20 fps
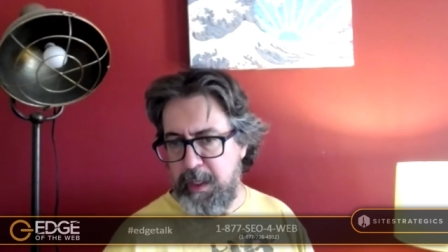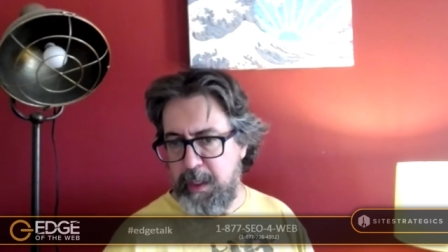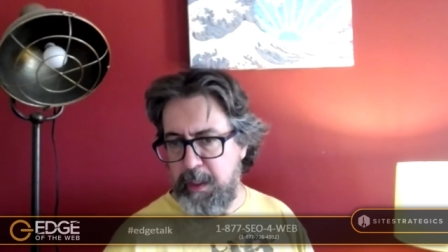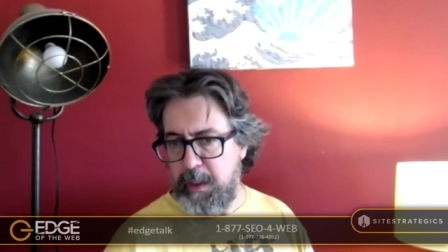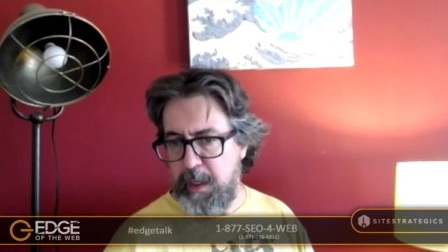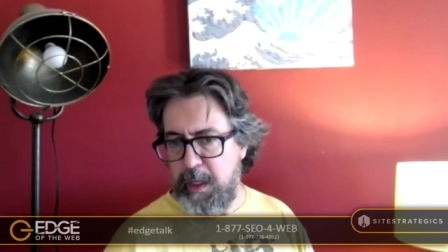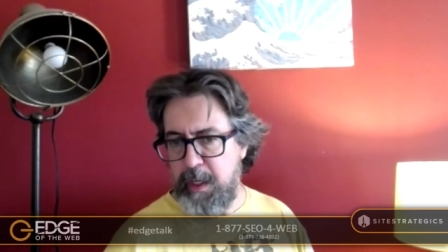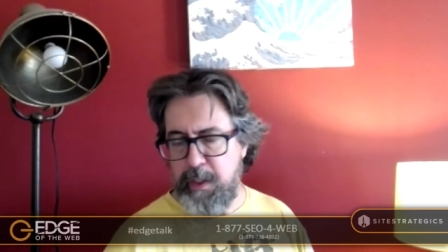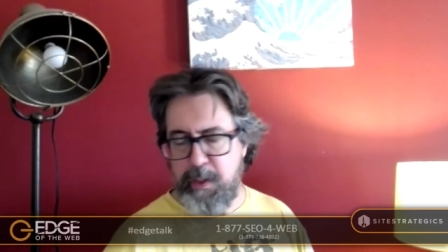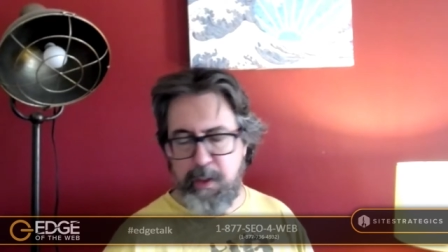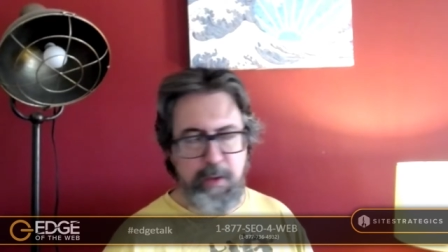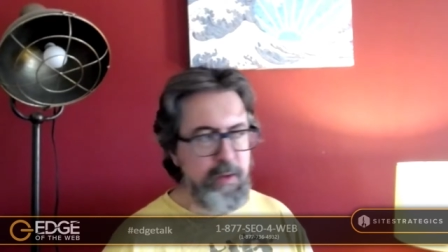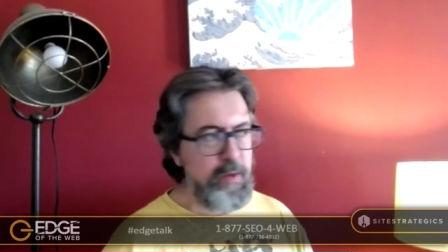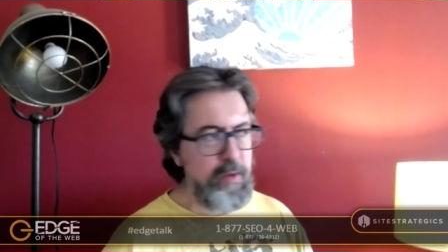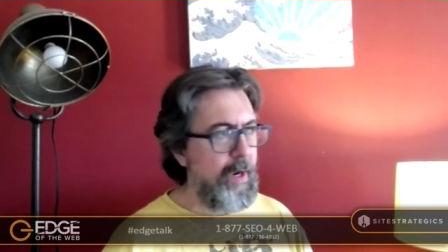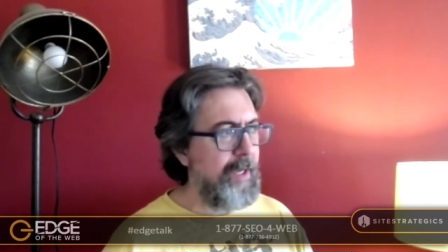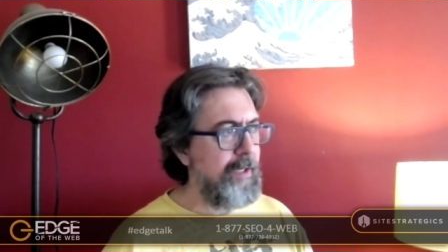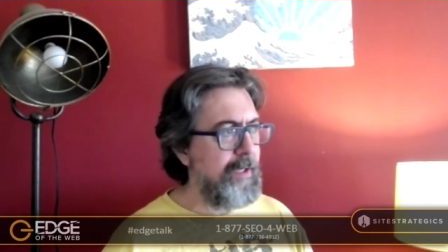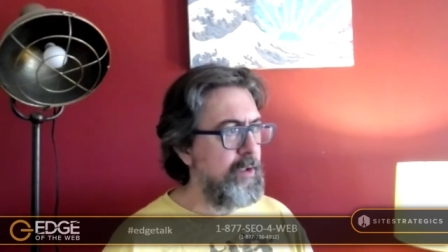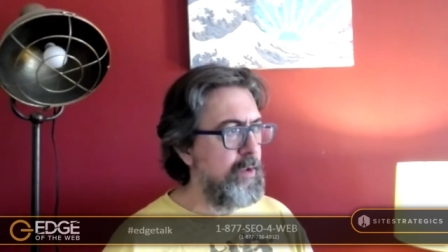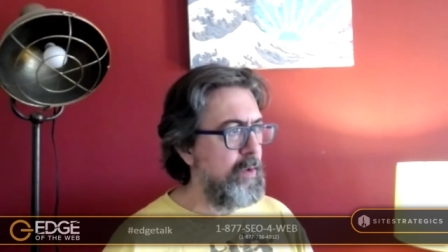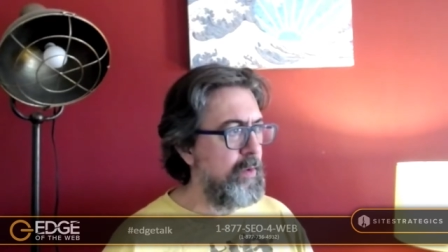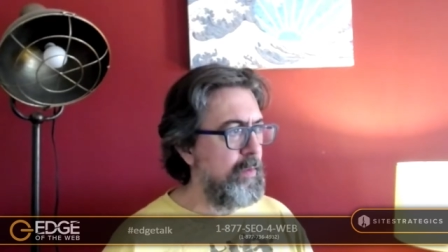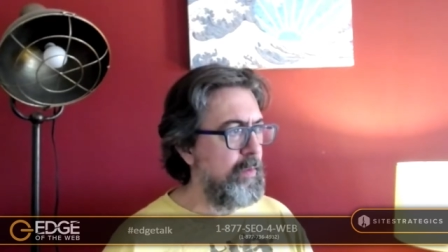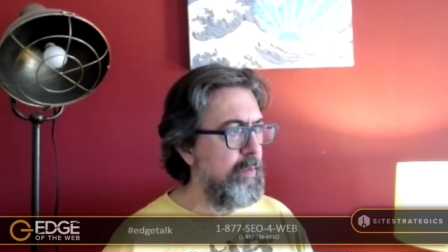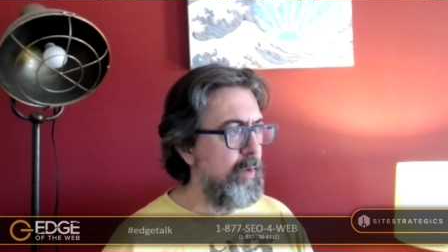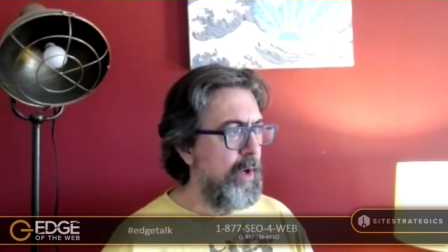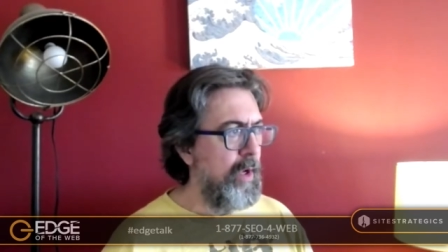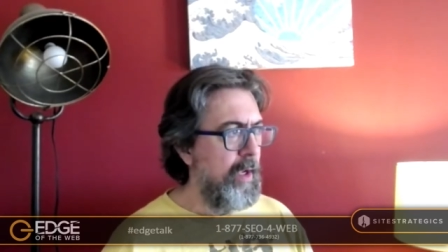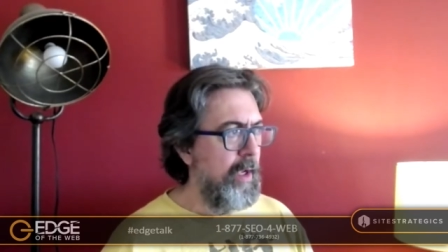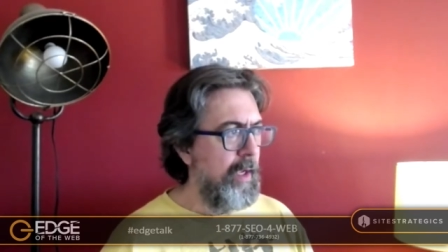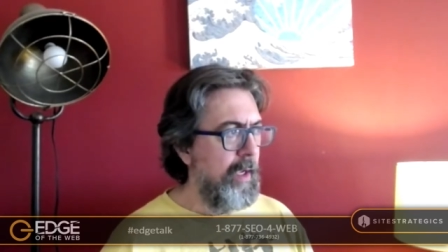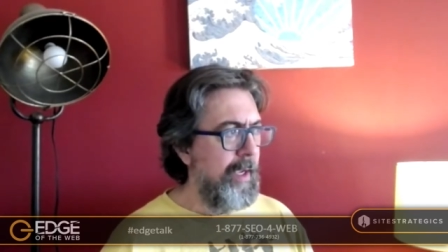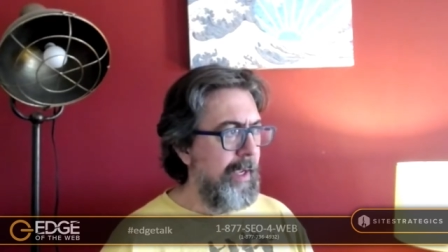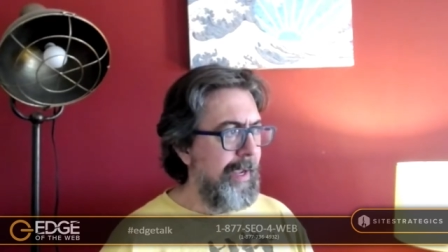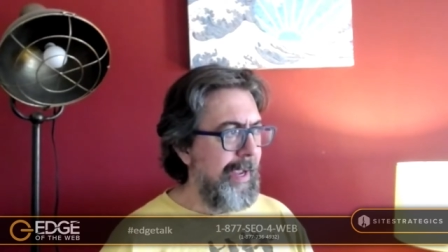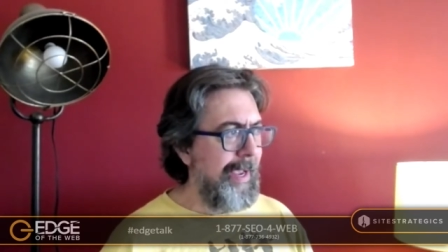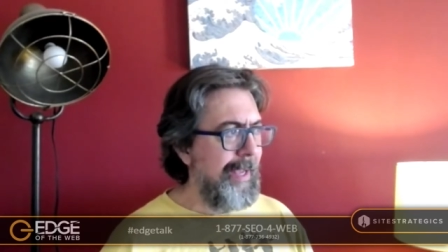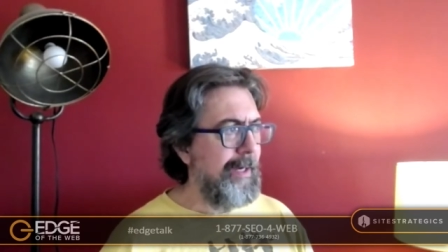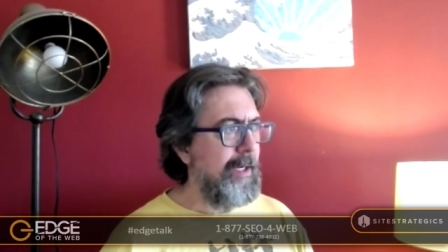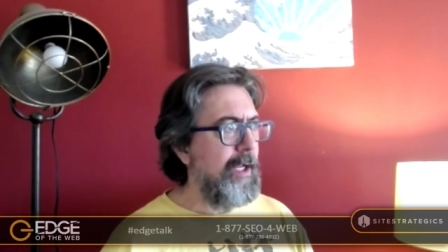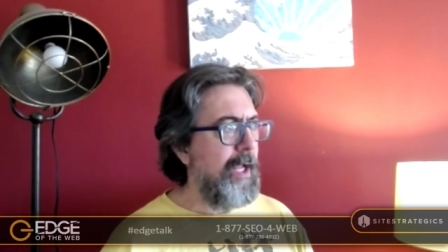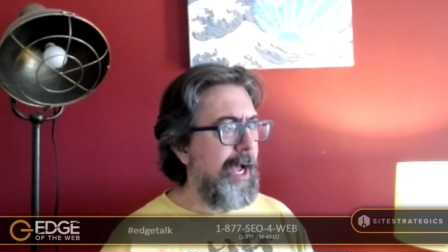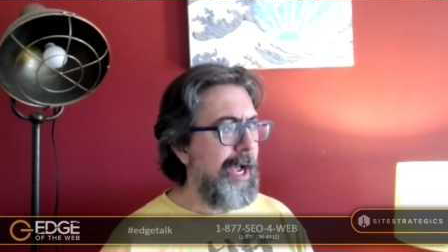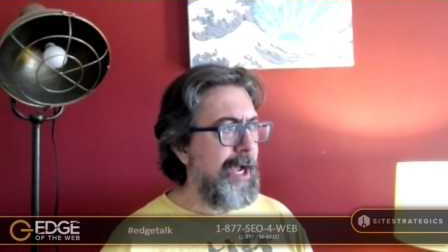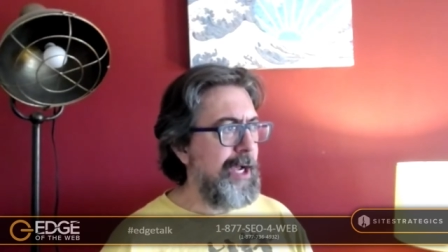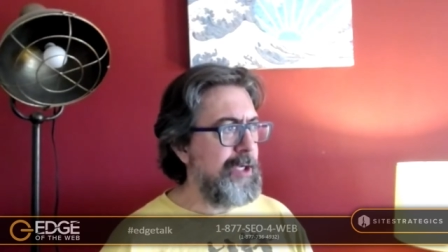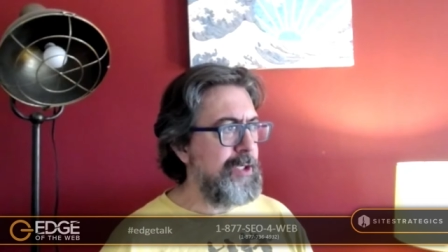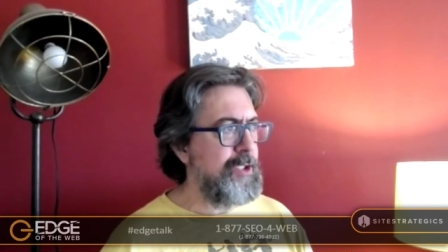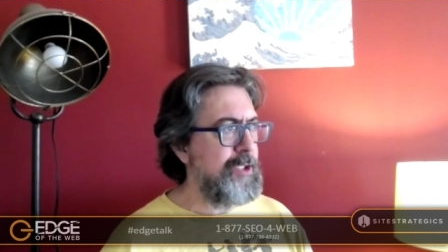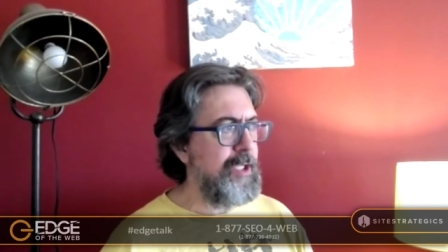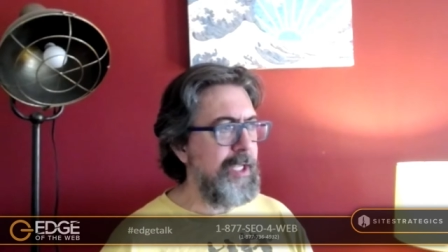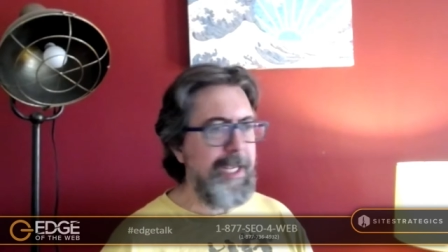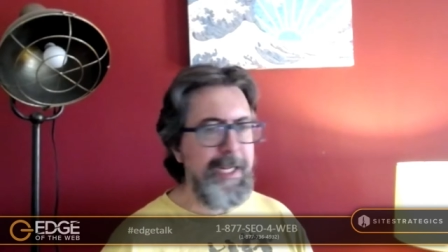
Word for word: in, in trying to analyze